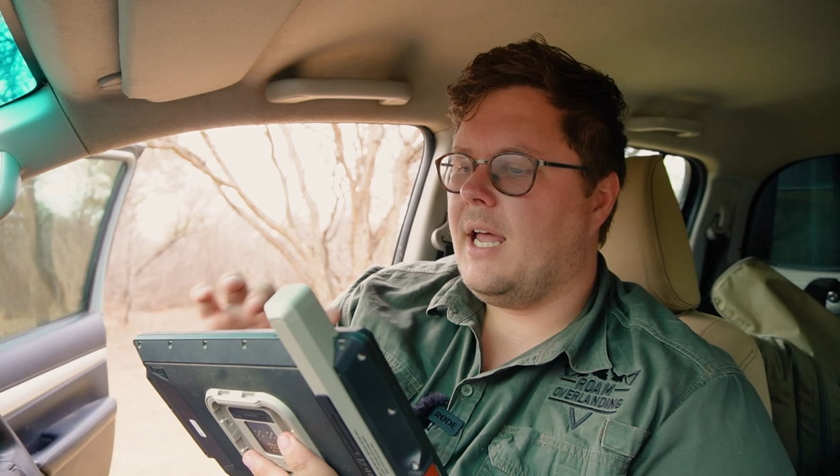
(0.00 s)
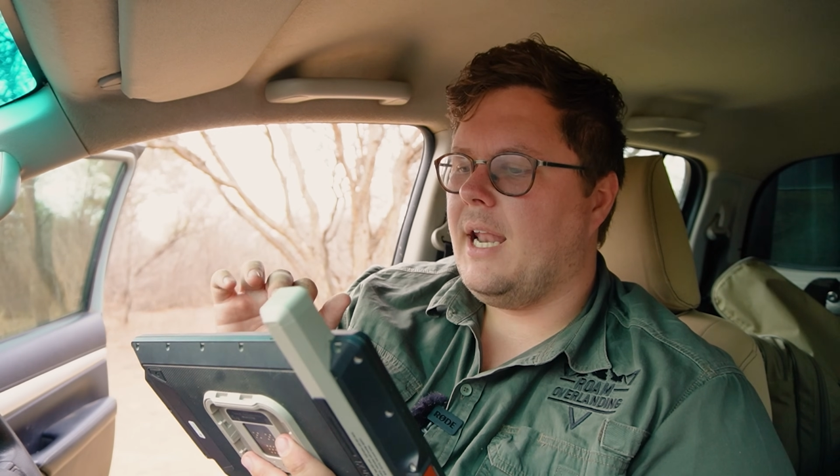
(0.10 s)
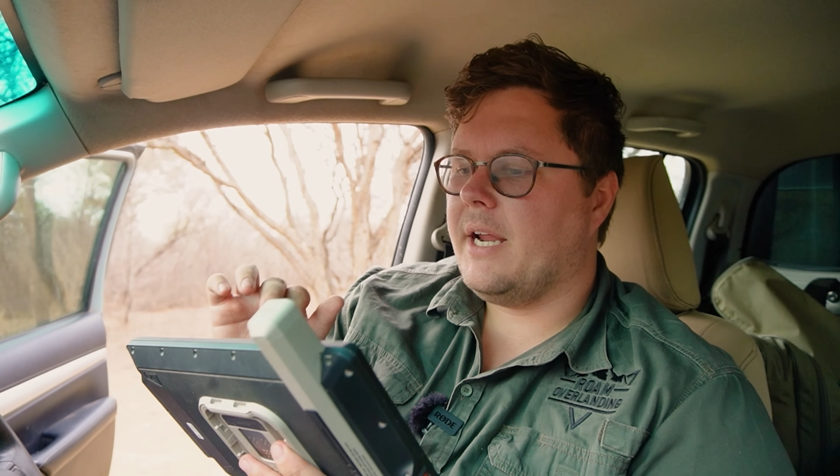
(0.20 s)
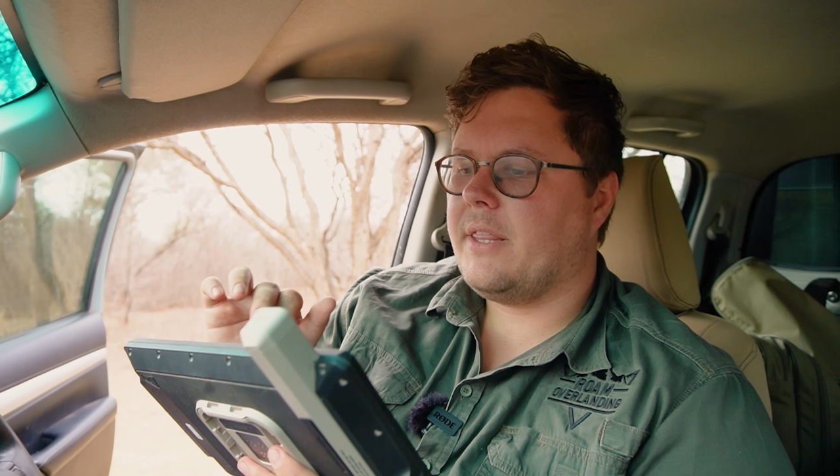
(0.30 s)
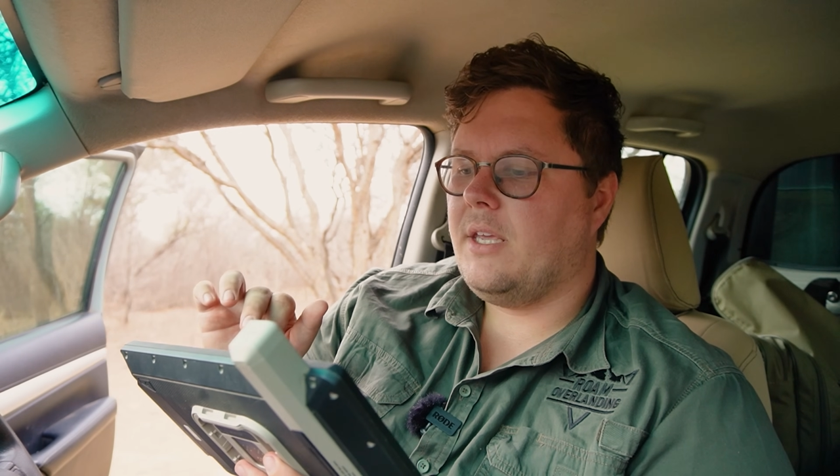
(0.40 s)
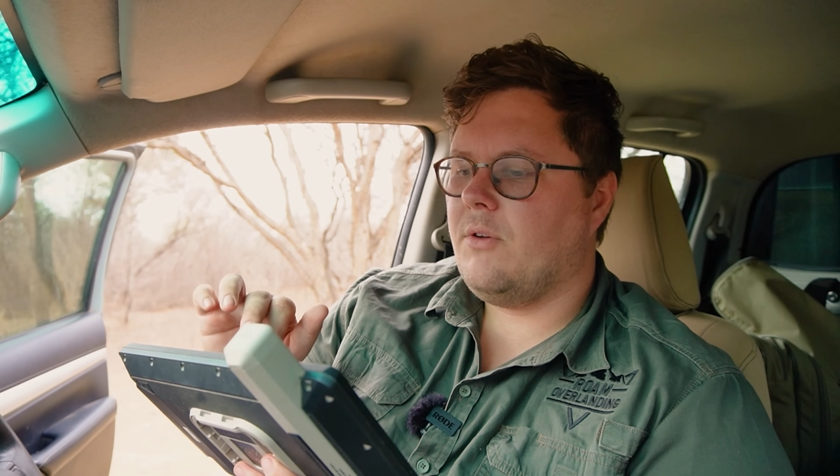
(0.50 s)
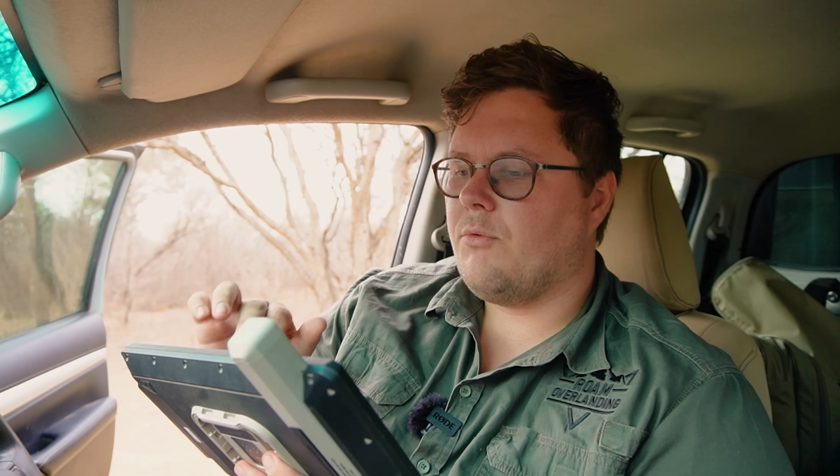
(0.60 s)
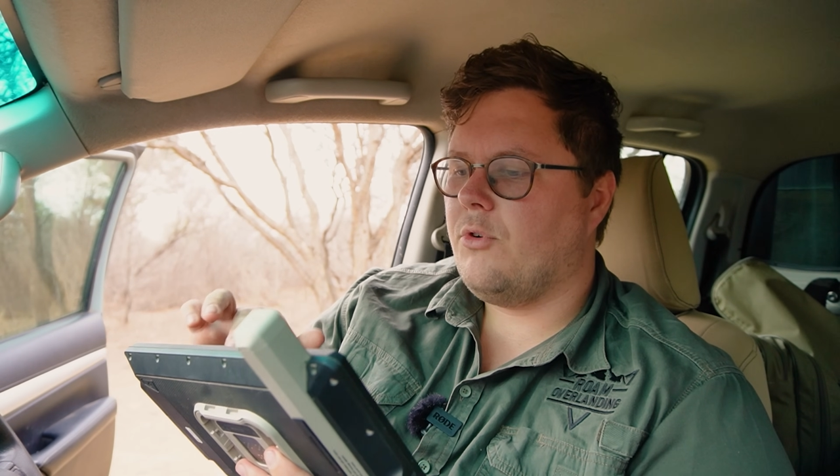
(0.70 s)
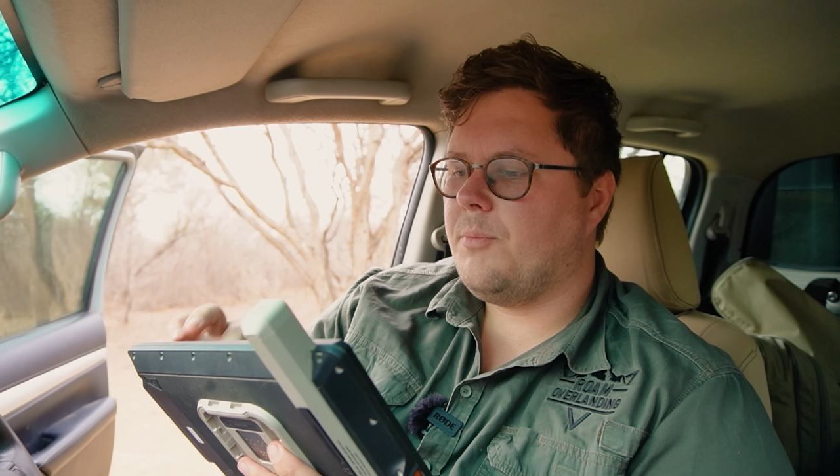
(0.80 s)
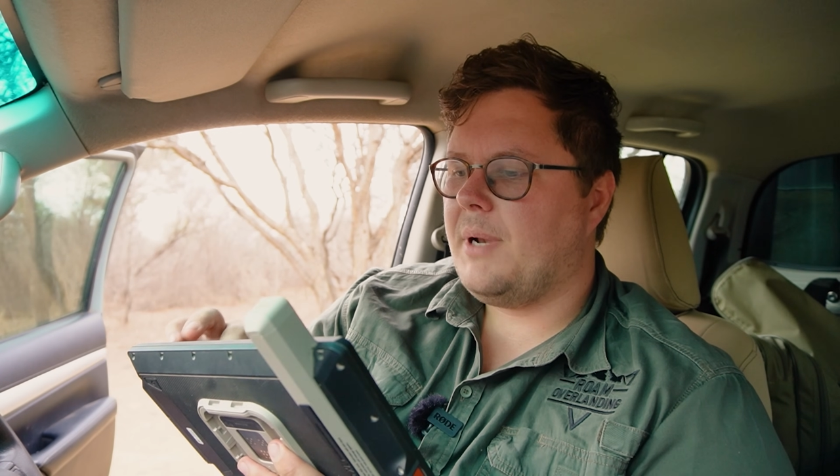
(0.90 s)
I like the
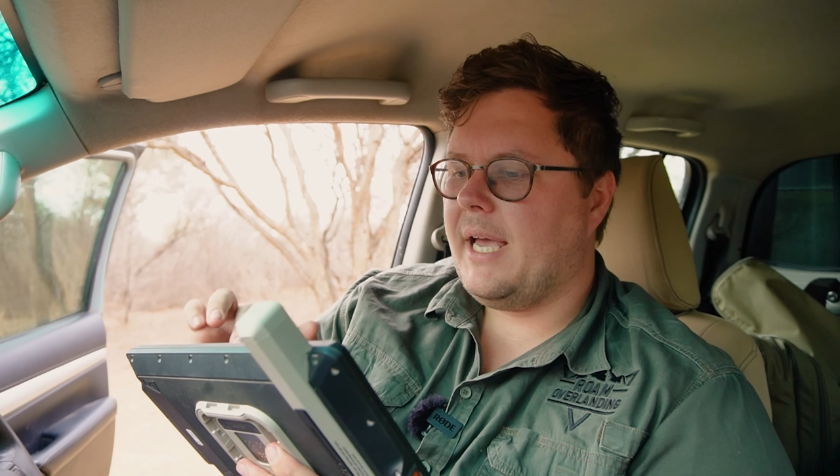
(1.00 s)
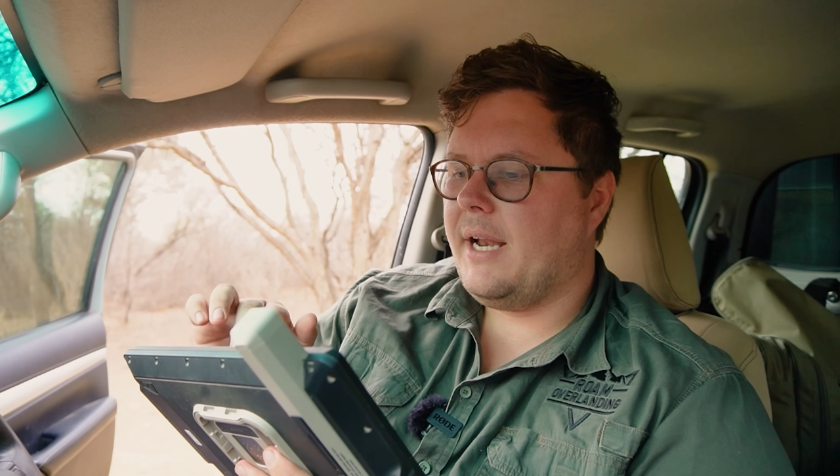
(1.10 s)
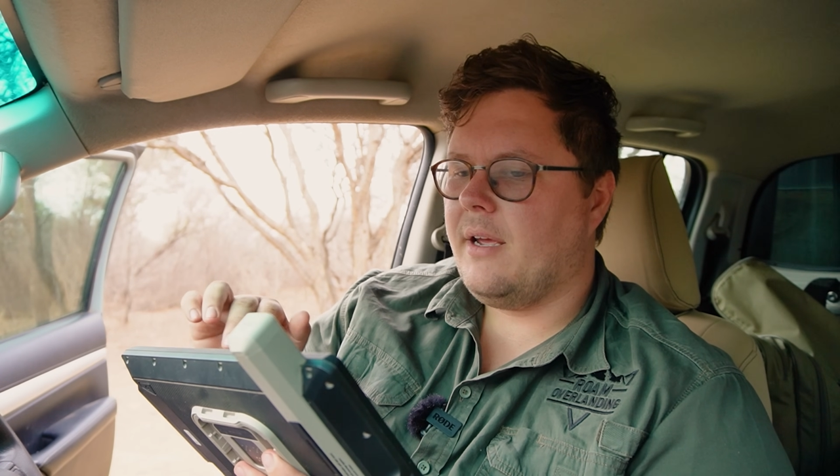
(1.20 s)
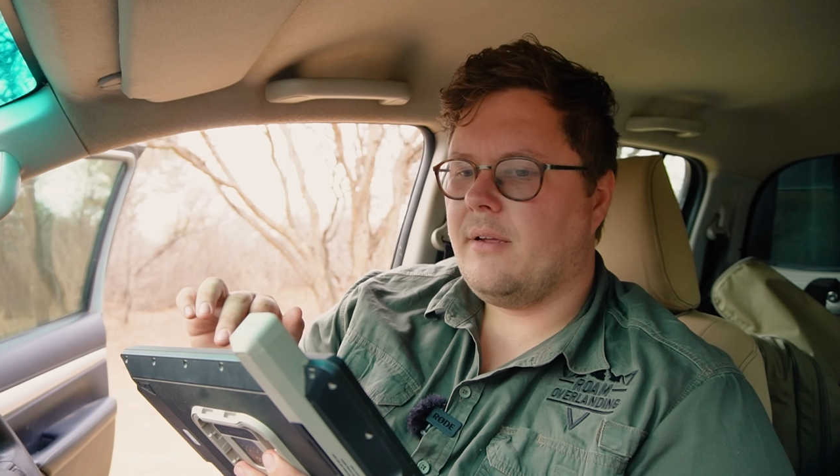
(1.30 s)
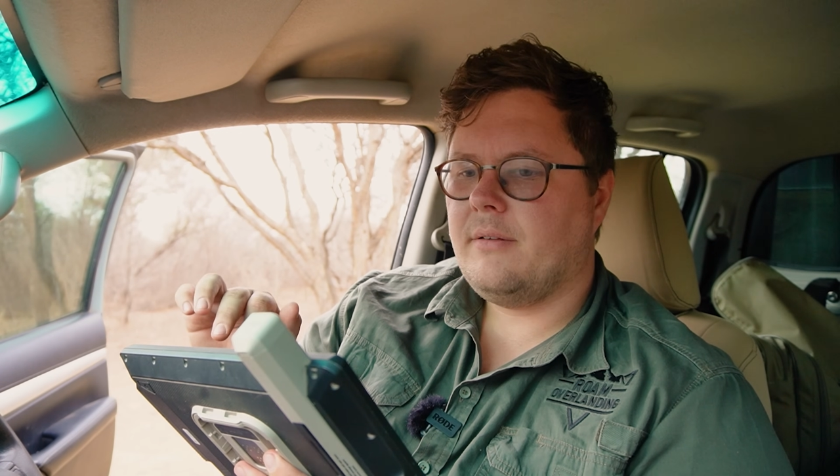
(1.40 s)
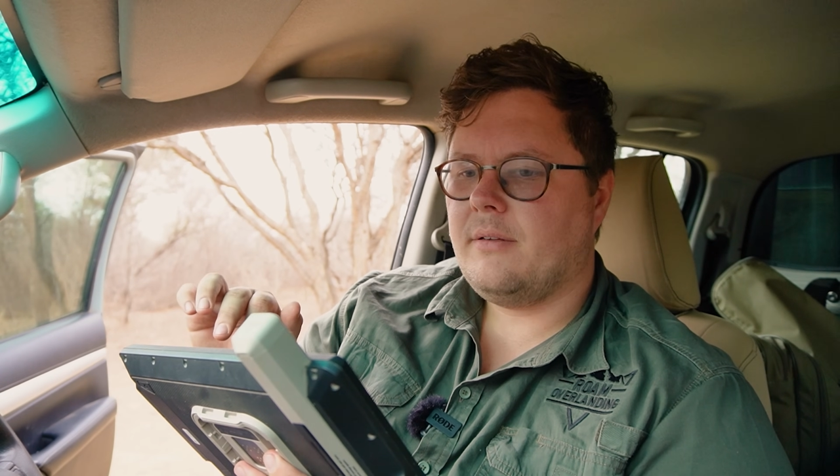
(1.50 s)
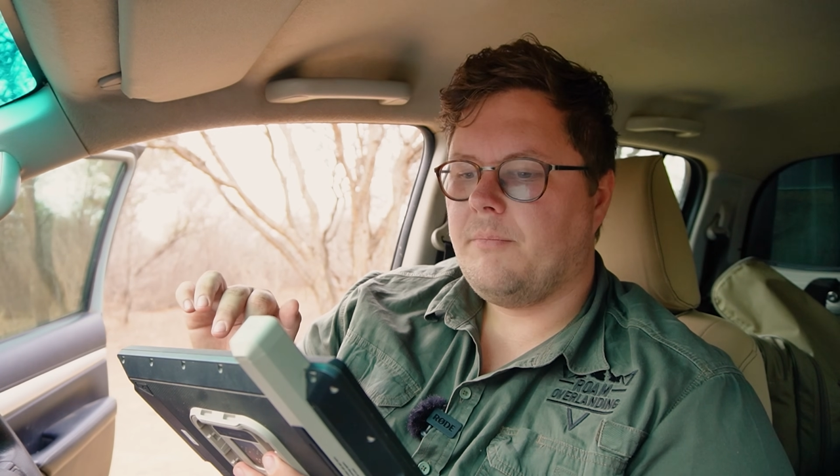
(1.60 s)
route planner